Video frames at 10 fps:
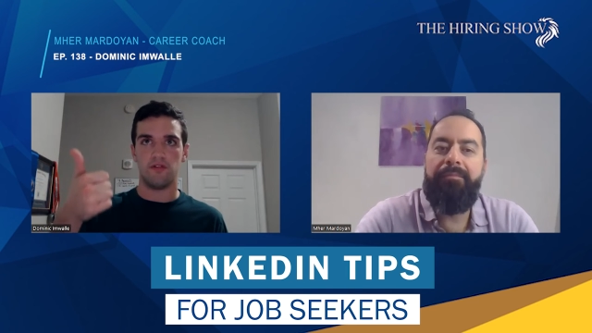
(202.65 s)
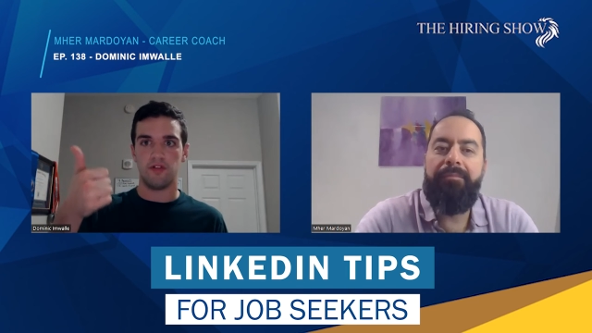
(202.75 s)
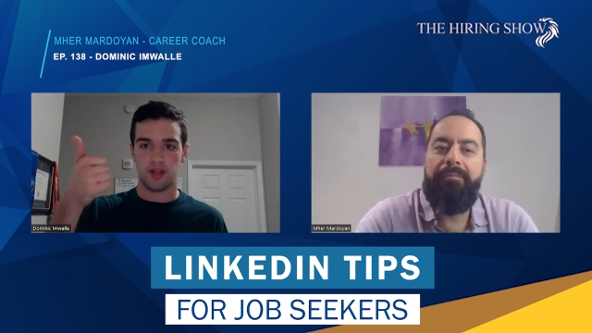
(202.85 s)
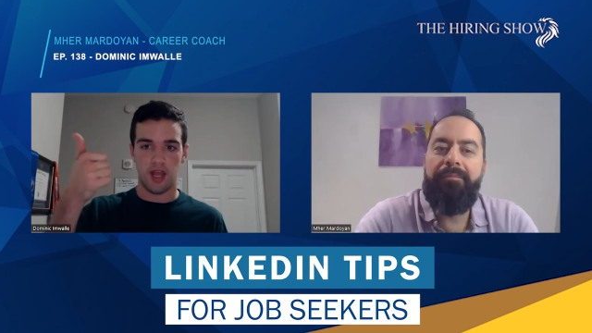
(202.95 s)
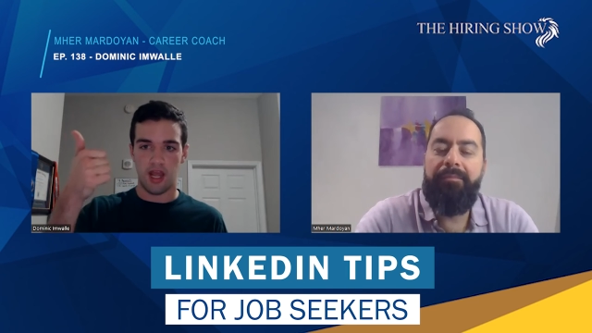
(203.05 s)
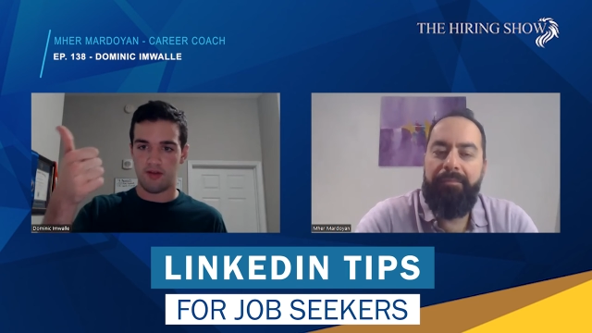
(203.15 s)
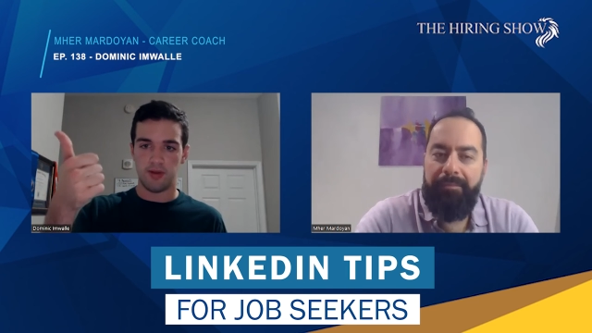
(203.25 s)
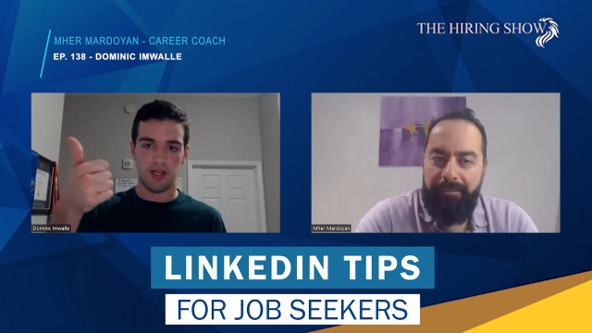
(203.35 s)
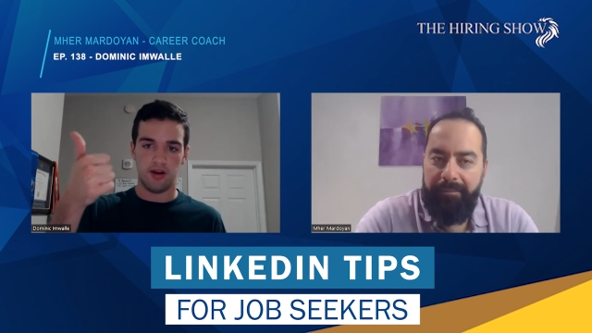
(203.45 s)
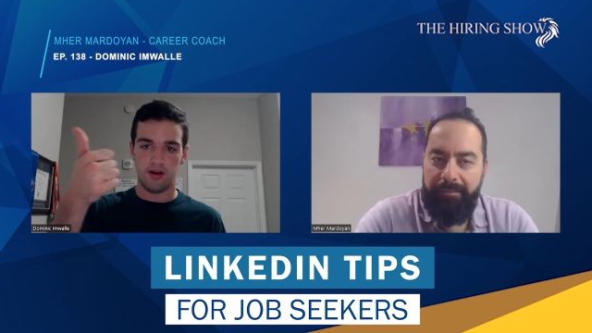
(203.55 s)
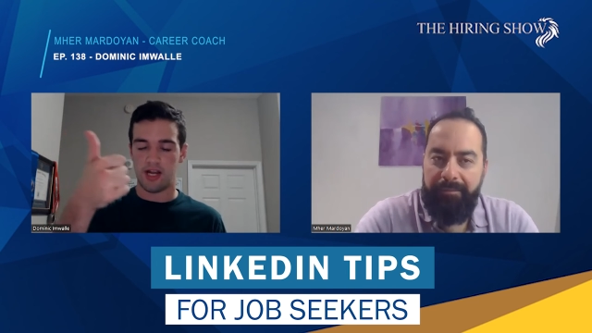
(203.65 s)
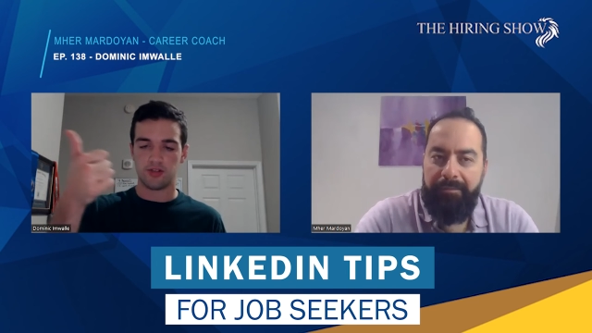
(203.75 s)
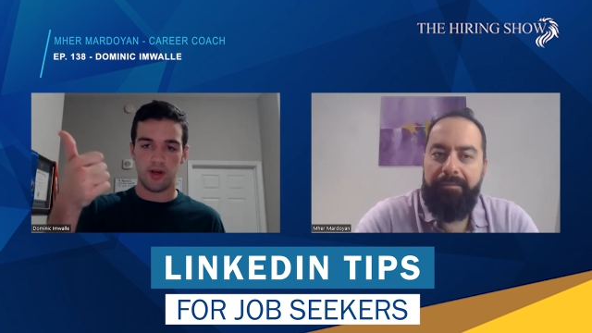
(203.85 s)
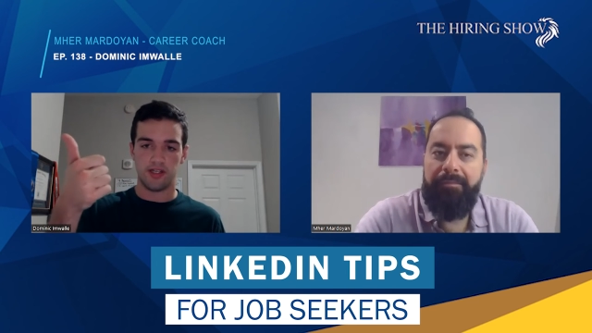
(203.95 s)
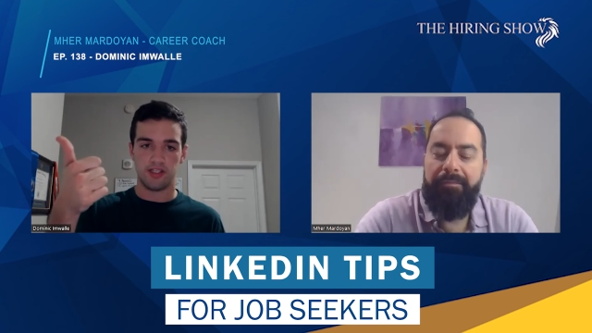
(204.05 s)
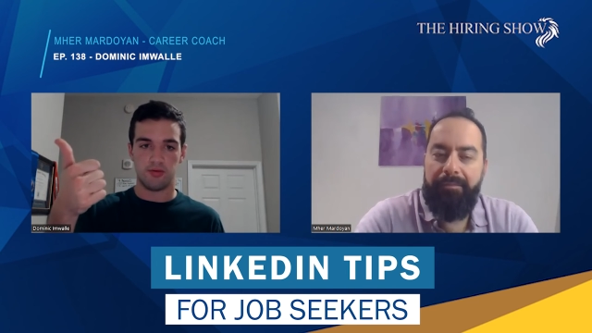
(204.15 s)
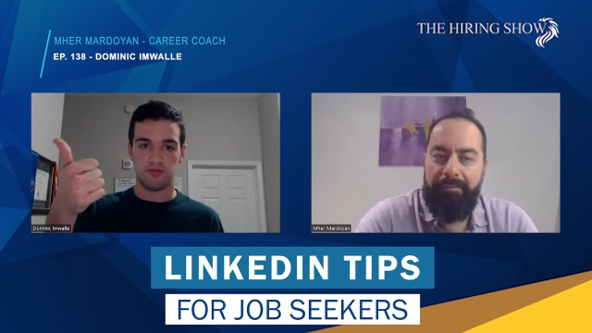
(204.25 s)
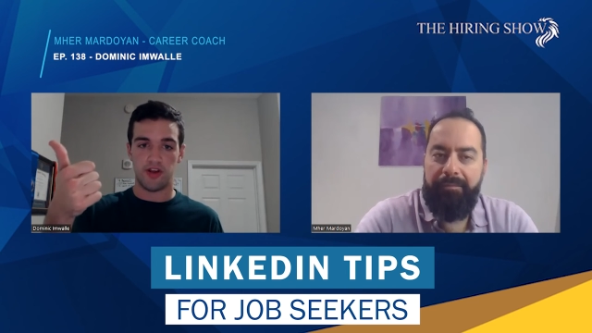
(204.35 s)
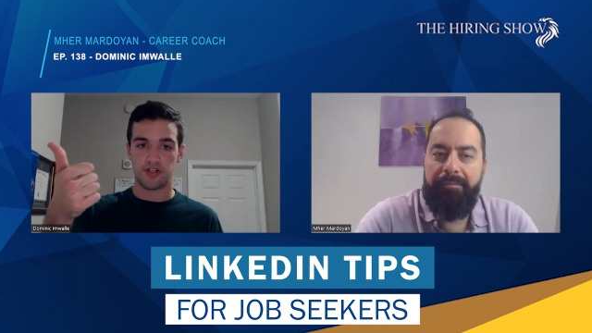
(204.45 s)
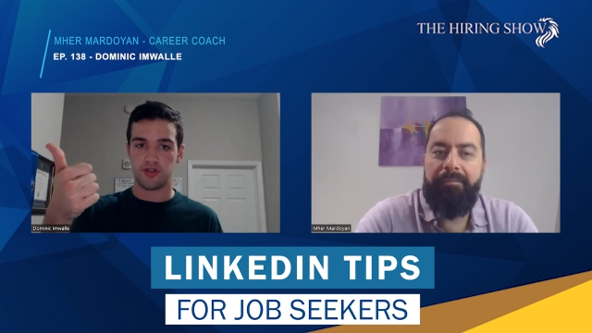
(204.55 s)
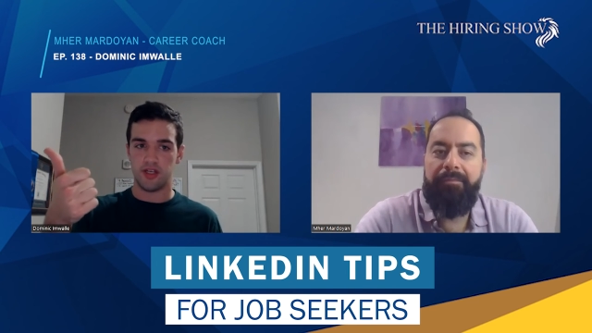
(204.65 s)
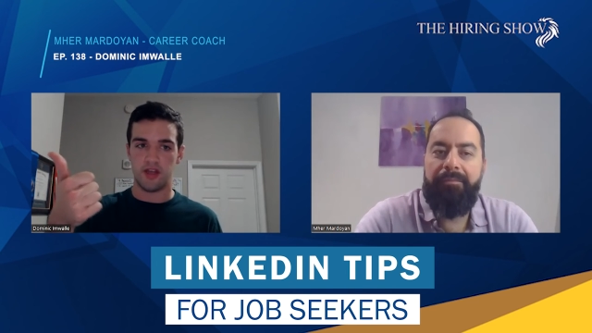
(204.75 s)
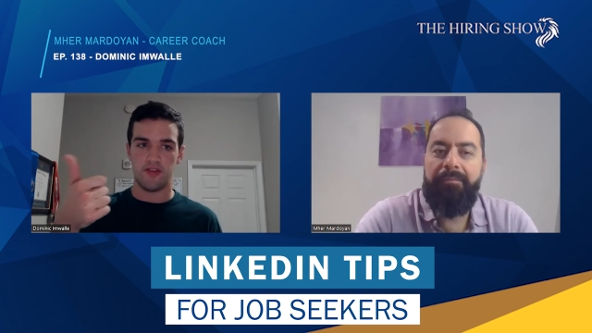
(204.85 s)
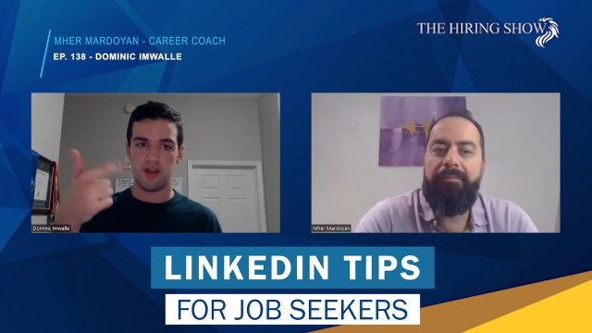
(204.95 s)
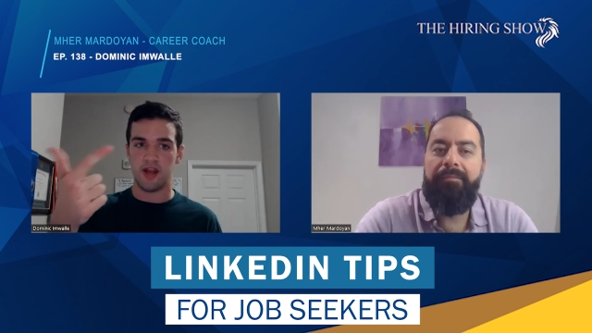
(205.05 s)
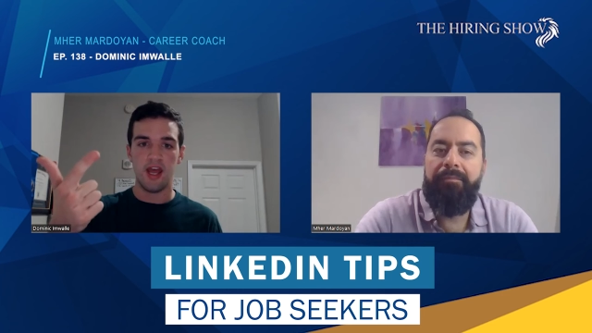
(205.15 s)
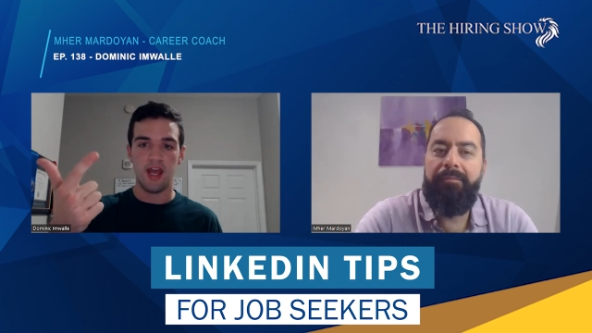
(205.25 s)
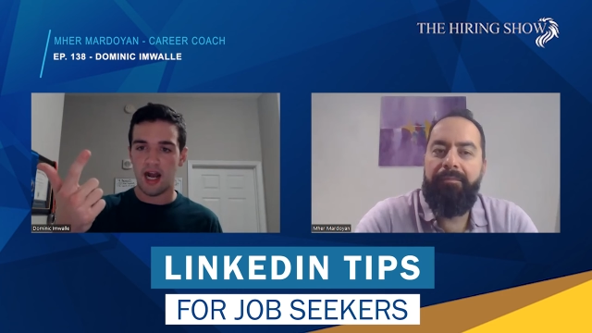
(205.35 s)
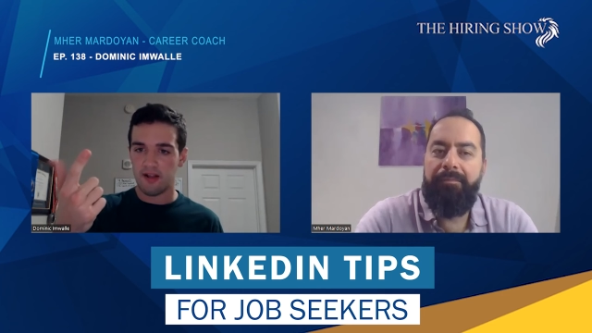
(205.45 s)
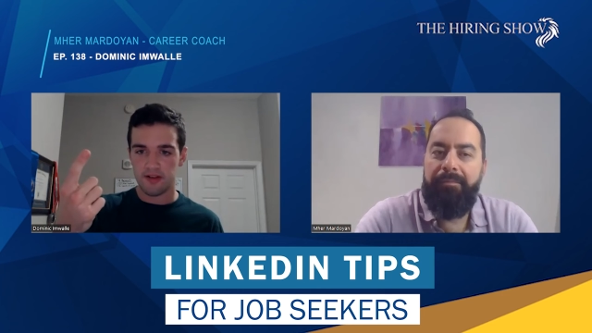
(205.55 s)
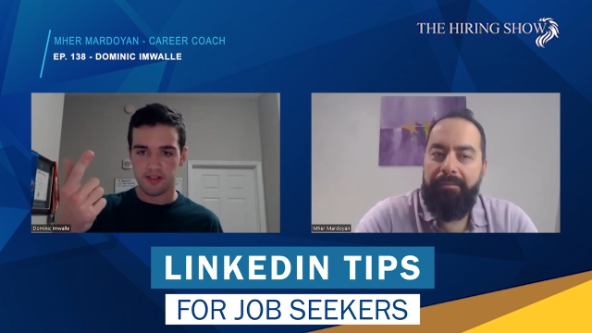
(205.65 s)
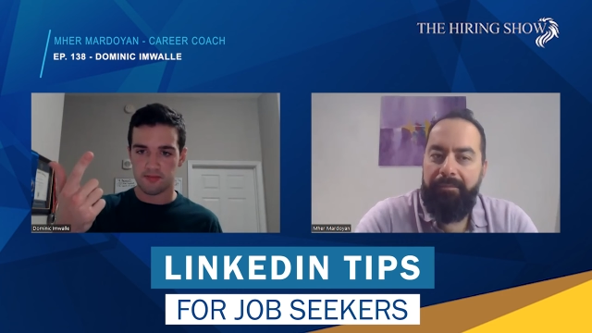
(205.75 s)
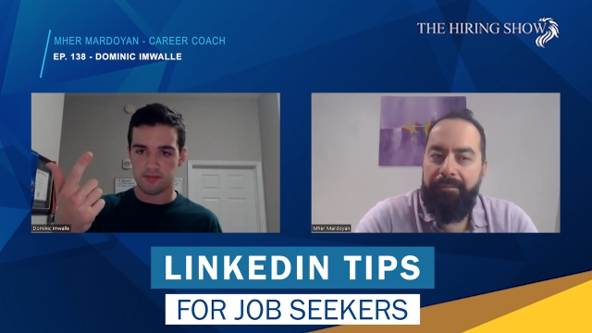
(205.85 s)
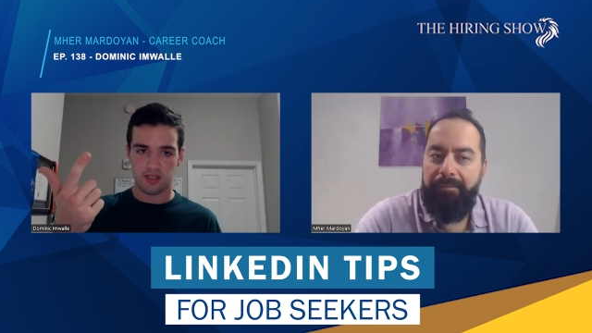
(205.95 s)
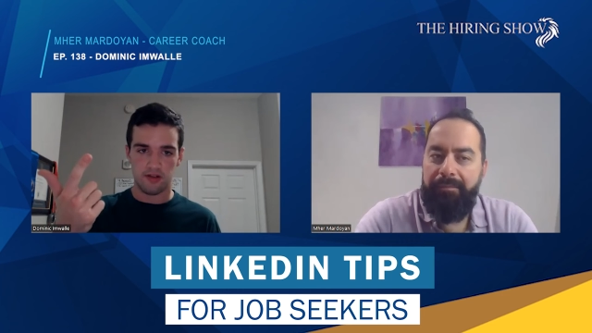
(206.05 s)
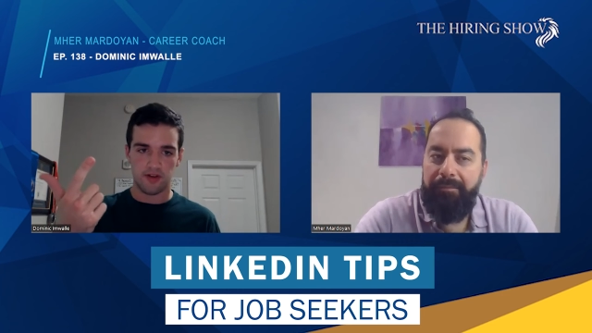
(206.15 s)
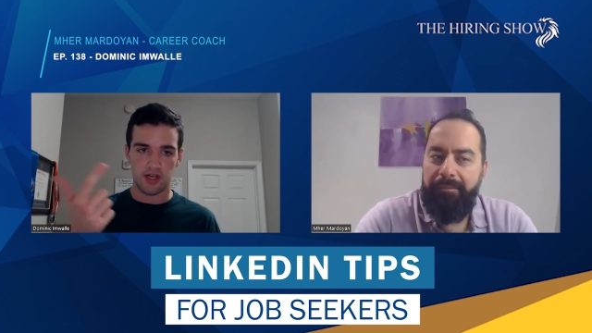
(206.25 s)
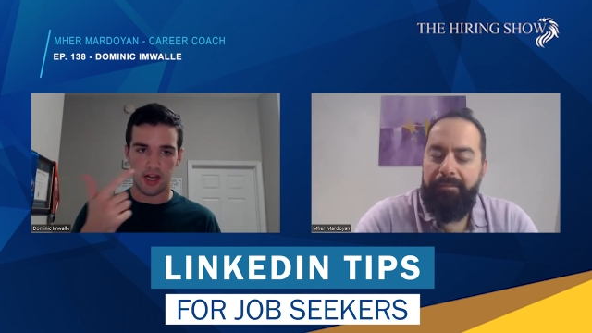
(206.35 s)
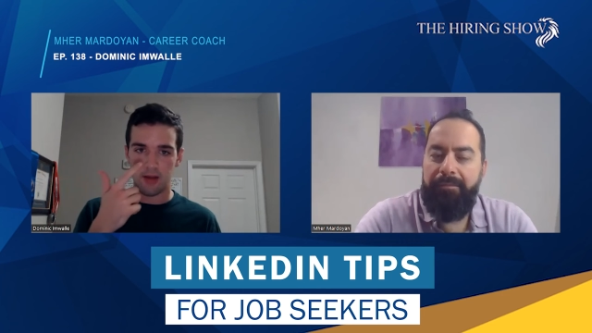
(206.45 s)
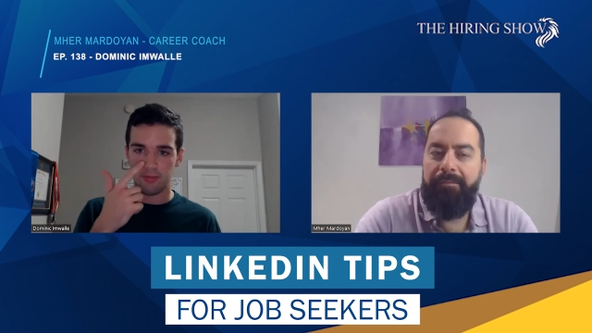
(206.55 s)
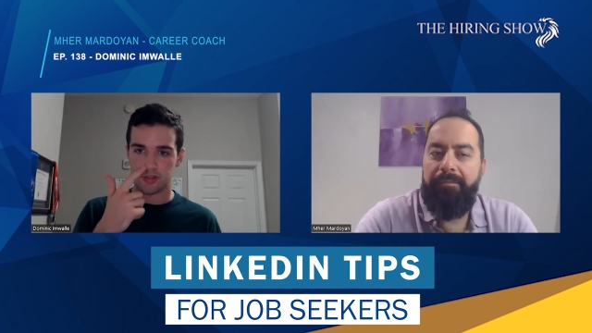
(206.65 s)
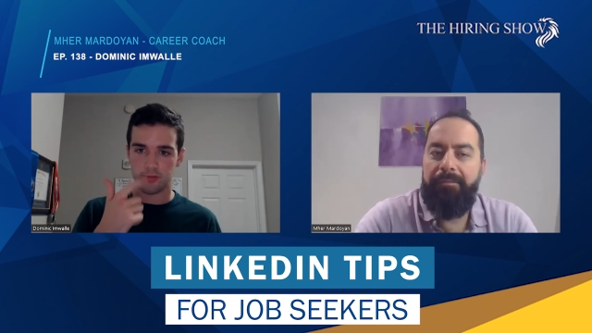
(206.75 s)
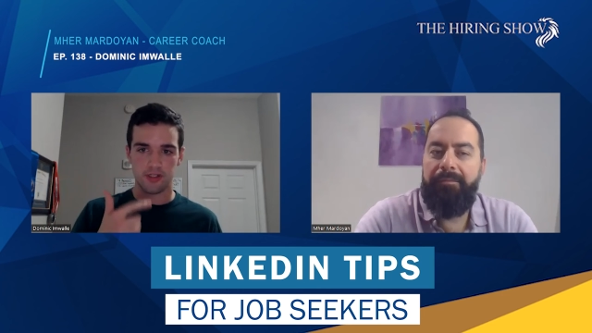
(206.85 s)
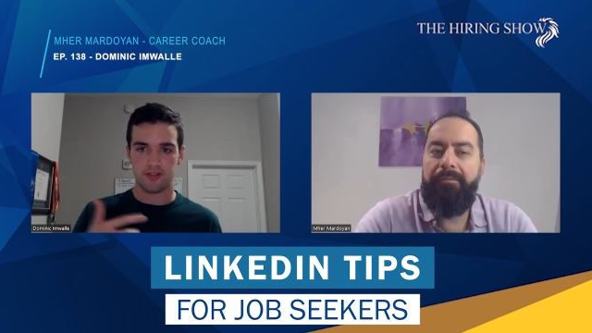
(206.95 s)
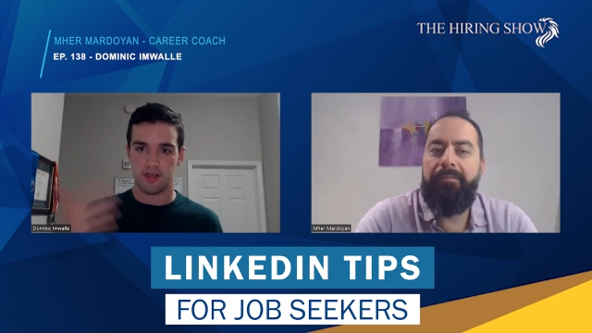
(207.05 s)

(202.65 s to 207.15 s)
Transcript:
Speaker 1: like hey, I've been here X Y Z professionally, and then highlight some significant accomplishments.